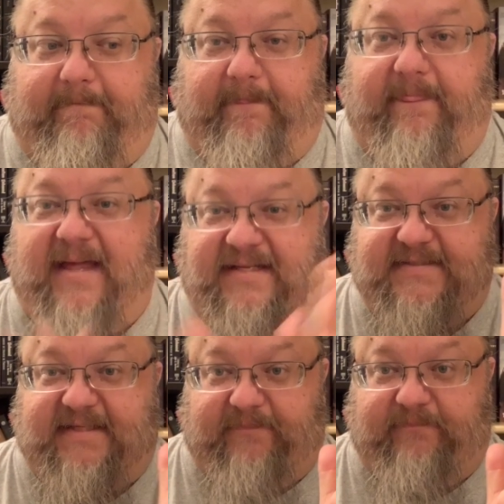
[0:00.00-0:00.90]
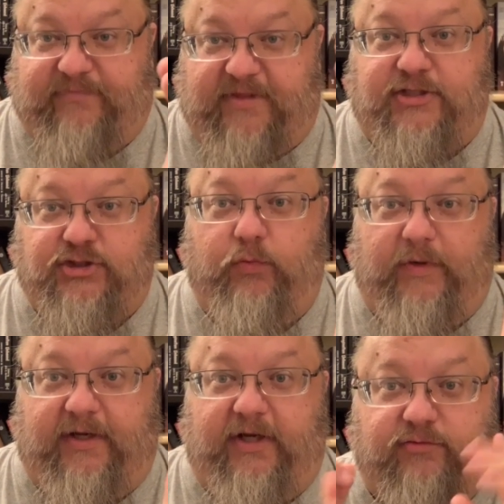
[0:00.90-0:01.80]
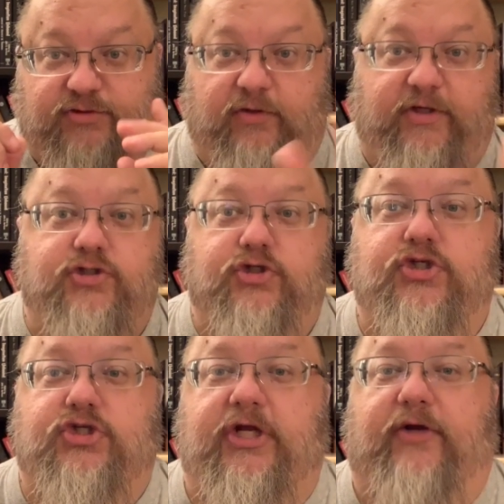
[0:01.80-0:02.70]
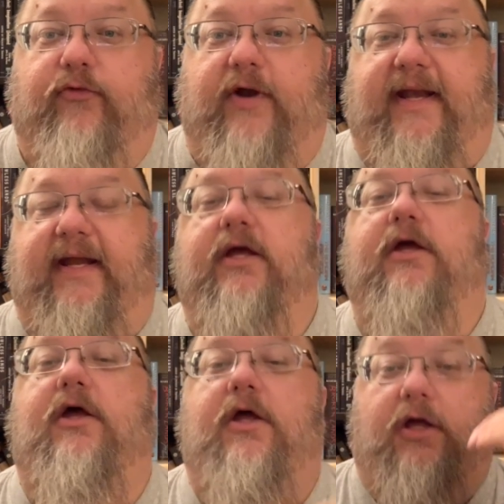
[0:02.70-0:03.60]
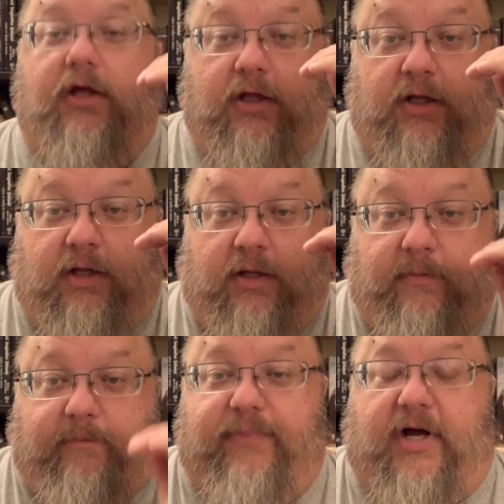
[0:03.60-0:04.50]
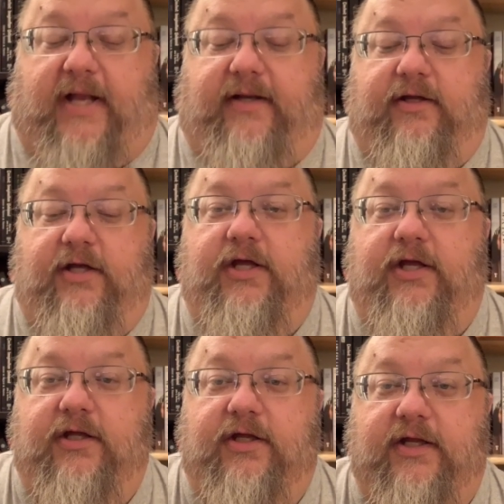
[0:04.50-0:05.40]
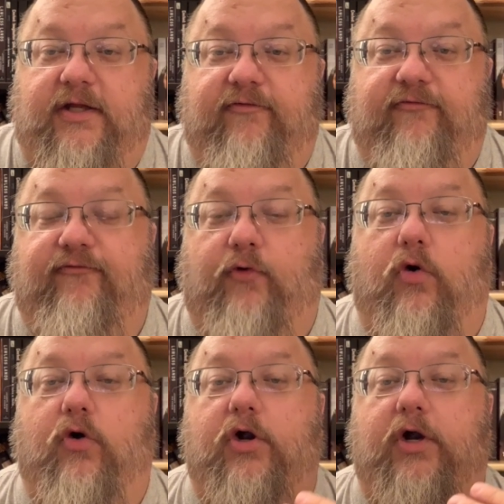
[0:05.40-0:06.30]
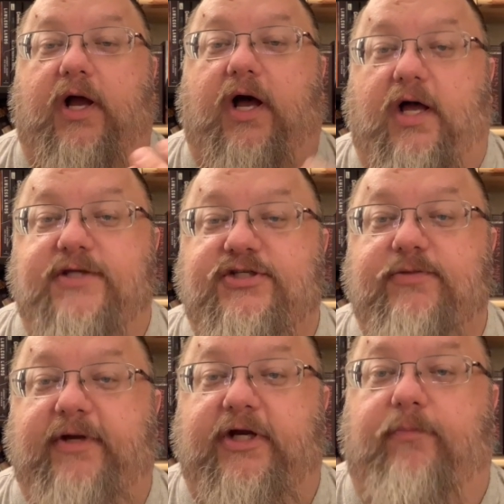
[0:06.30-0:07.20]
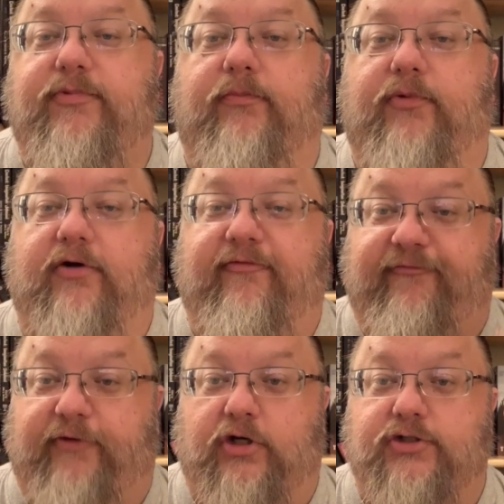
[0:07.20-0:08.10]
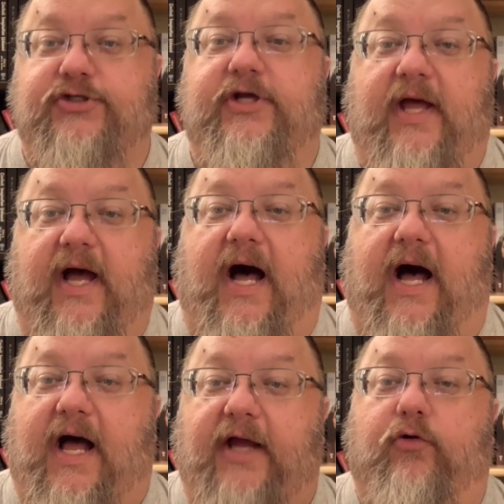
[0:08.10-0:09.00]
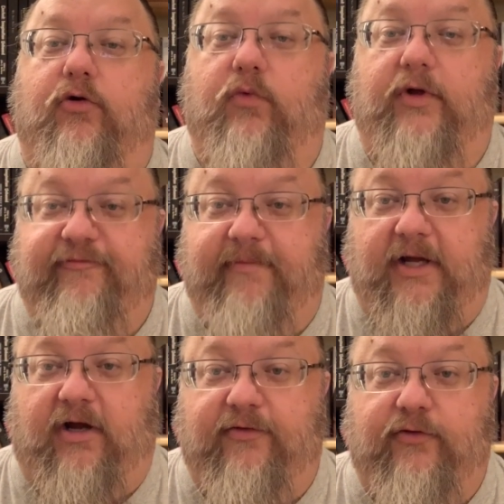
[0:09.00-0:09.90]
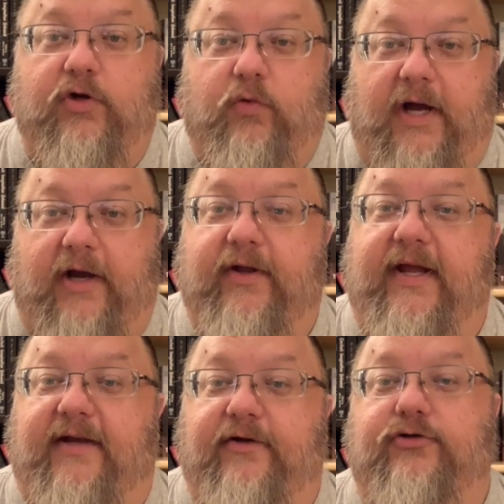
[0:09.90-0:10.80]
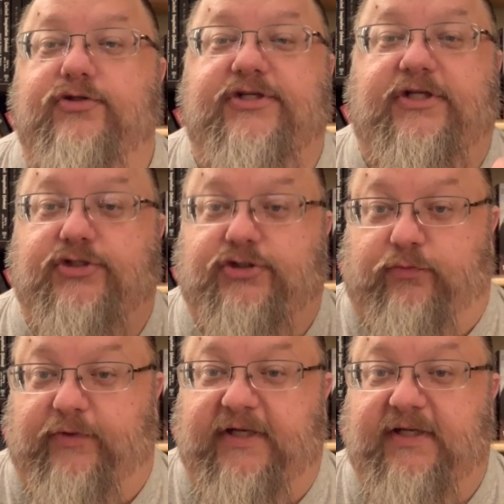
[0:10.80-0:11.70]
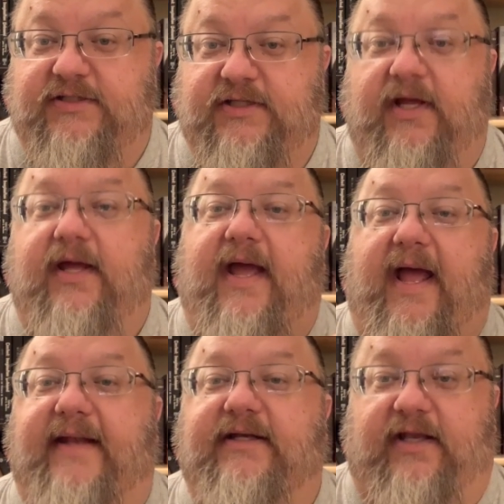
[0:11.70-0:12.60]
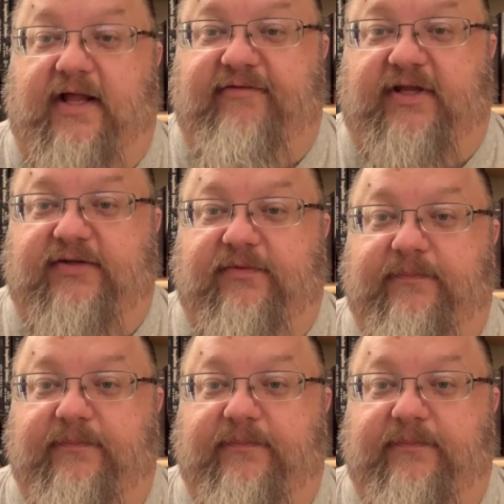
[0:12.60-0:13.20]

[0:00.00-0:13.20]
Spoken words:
That's it. That's your window. So get your shit ready. But for us to pick up your book first, I or one of my other acquiring editors needs to read it and love it.